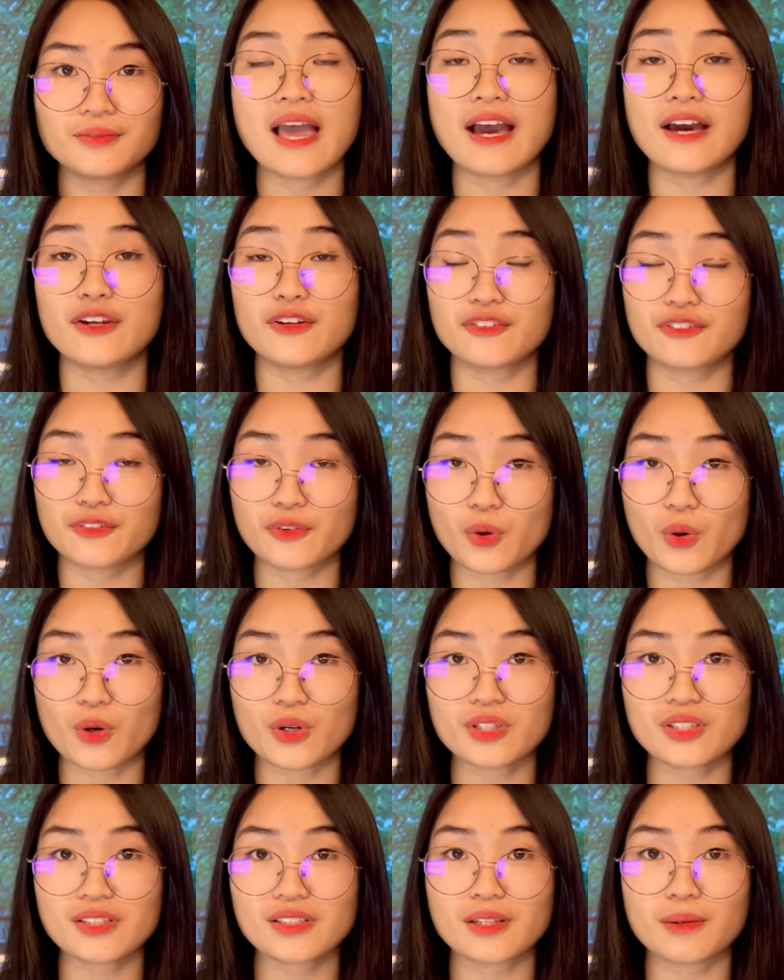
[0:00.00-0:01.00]
and of
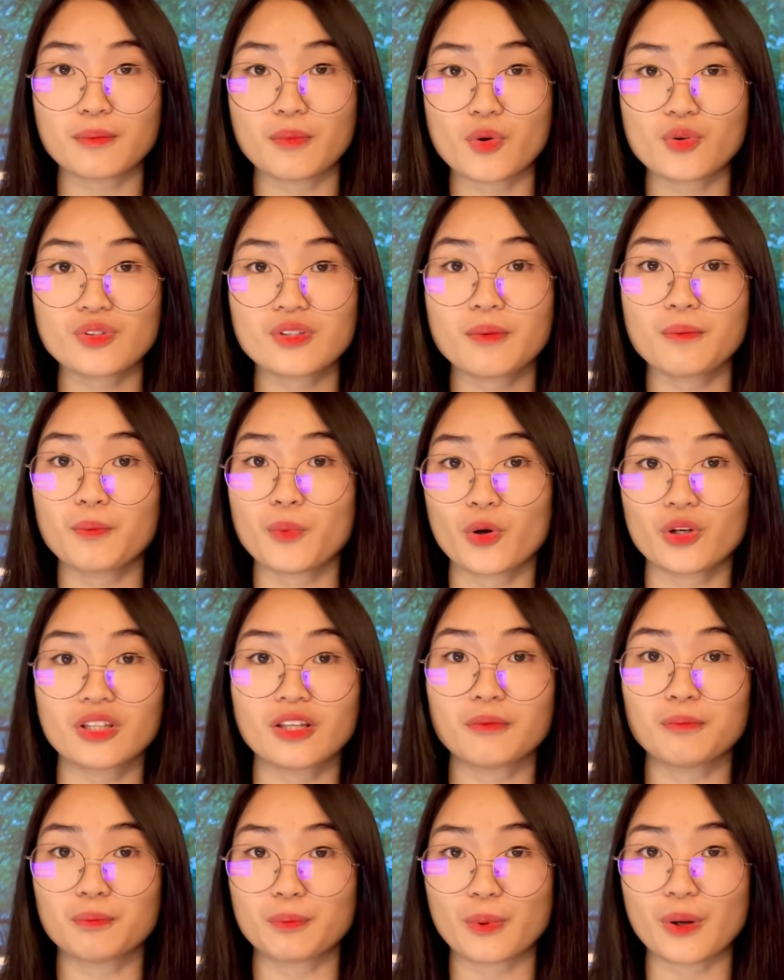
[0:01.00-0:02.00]
course, the most
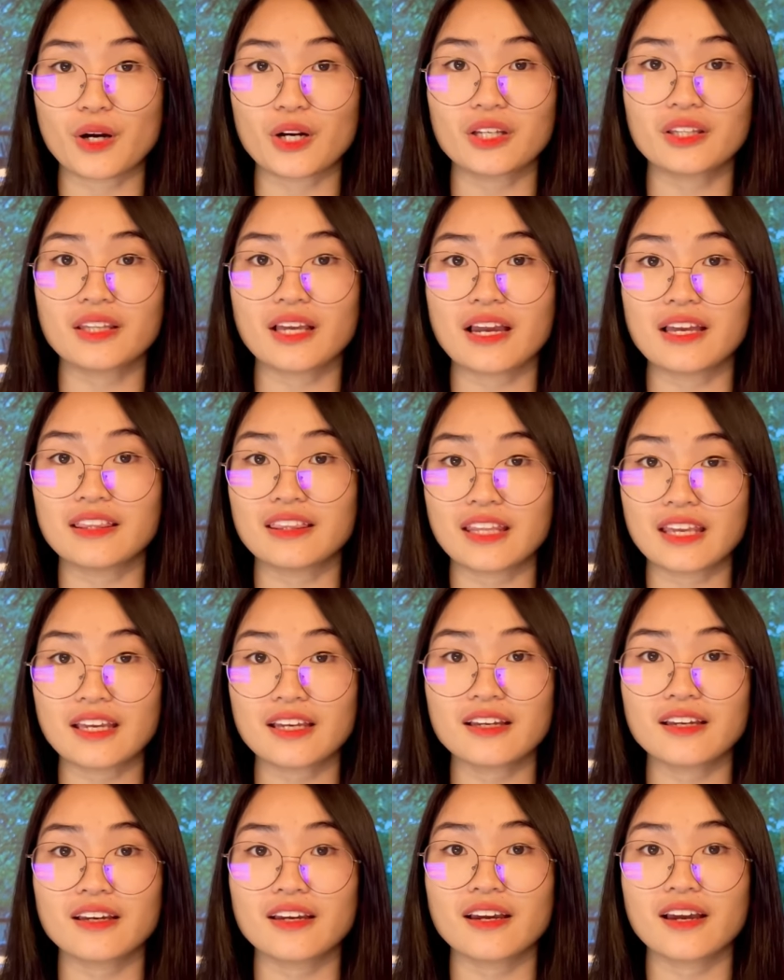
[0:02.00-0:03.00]
important part I
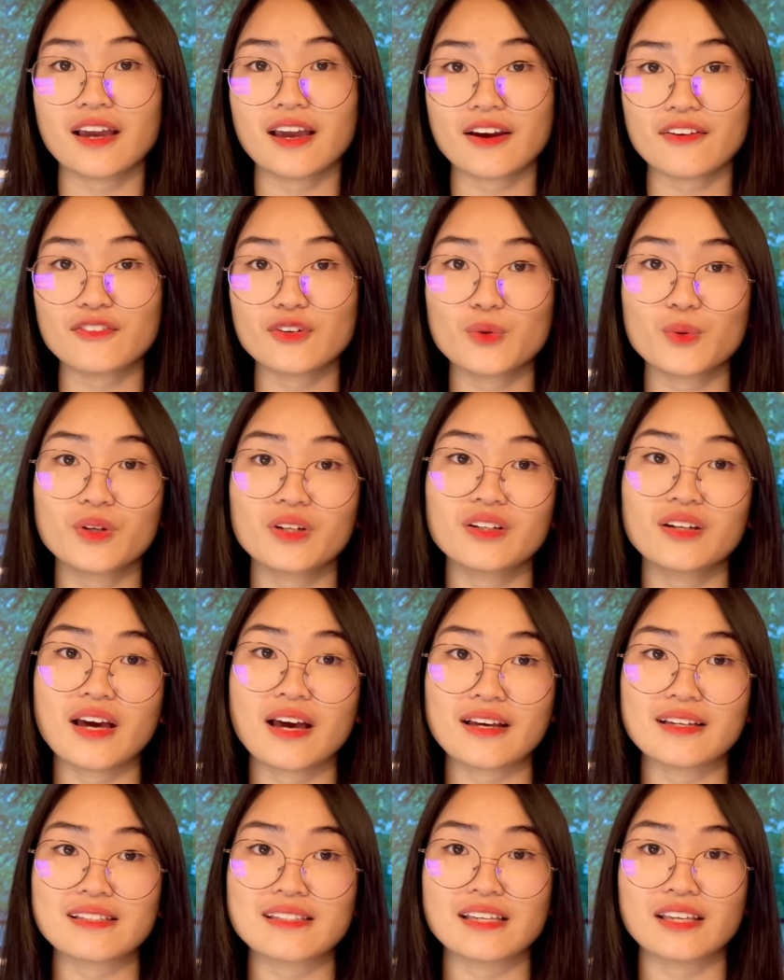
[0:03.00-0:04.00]
think
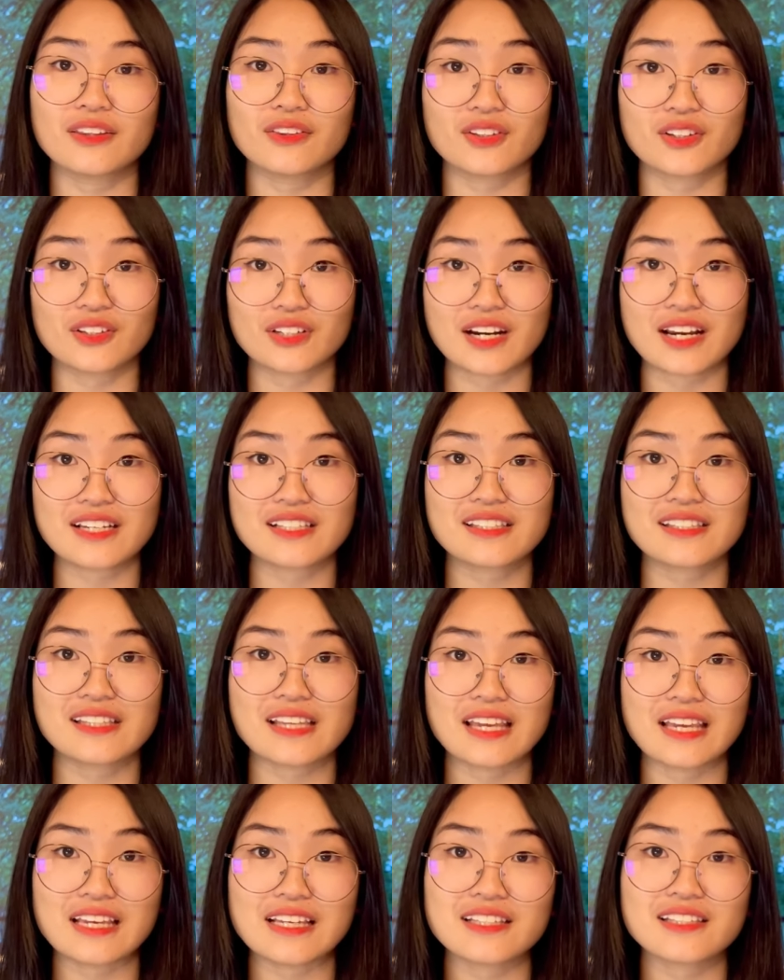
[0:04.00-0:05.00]
everyone has interest
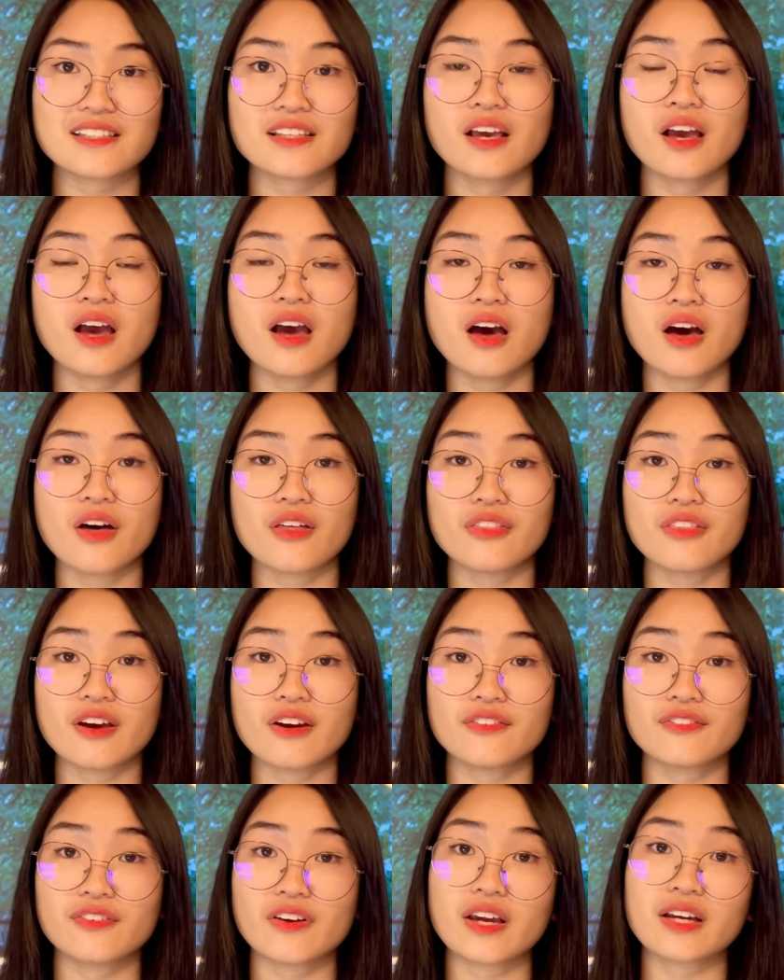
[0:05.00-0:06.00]
is the
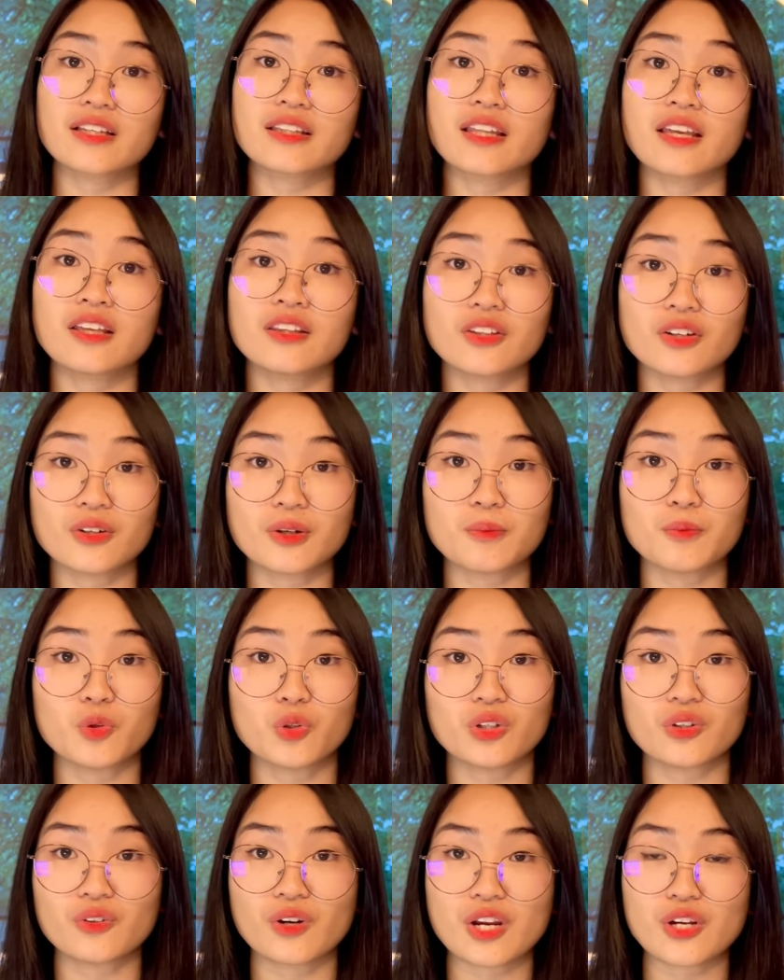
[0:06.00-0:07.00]
effect in the
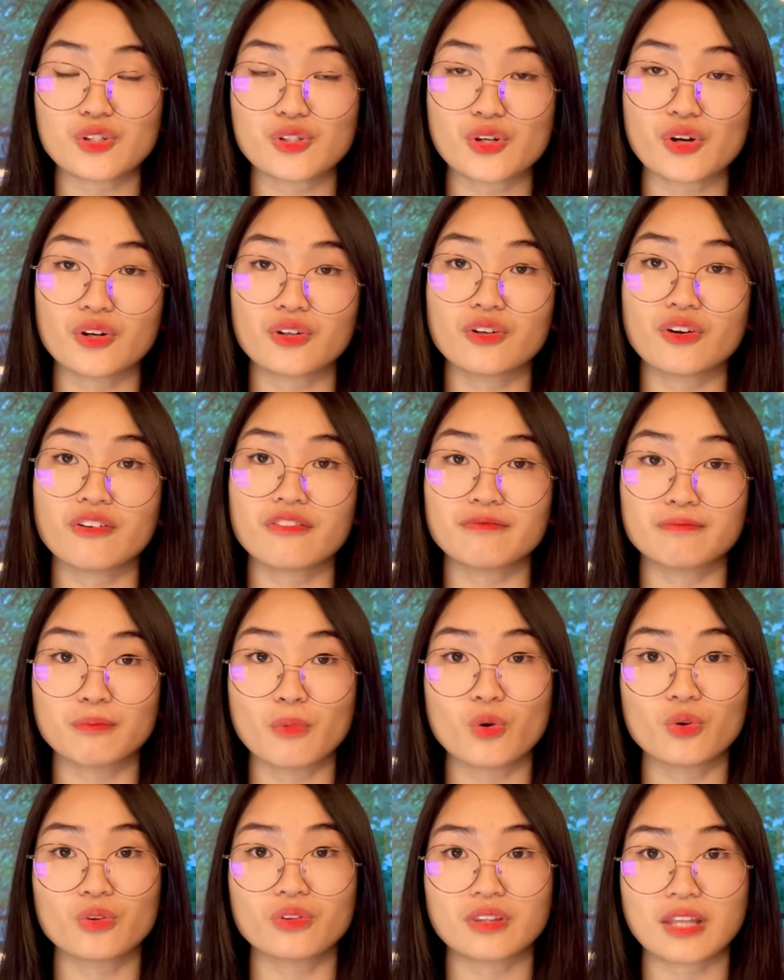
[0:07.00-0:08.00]
remuneration of
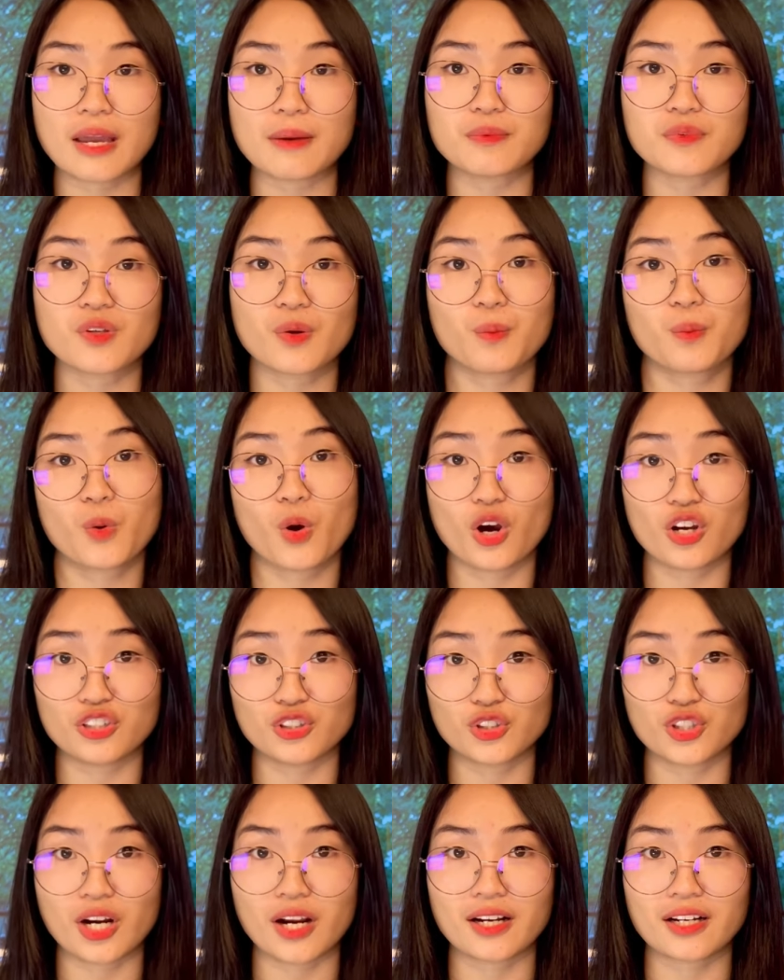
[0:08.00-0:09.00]
both types of
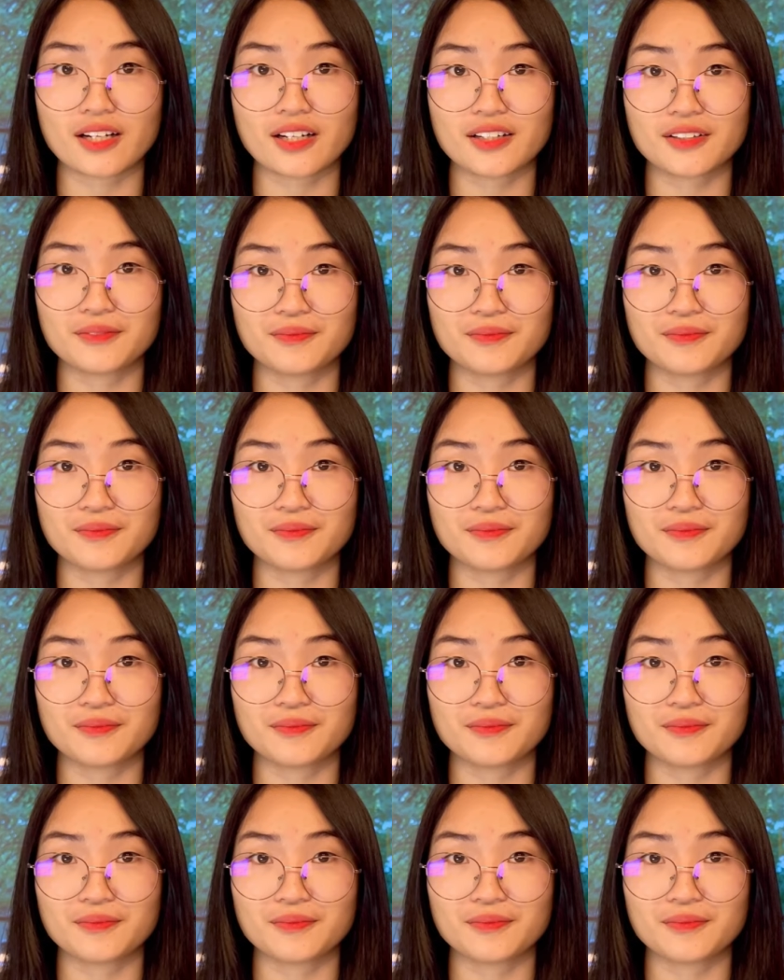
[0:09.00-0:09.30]
contracts.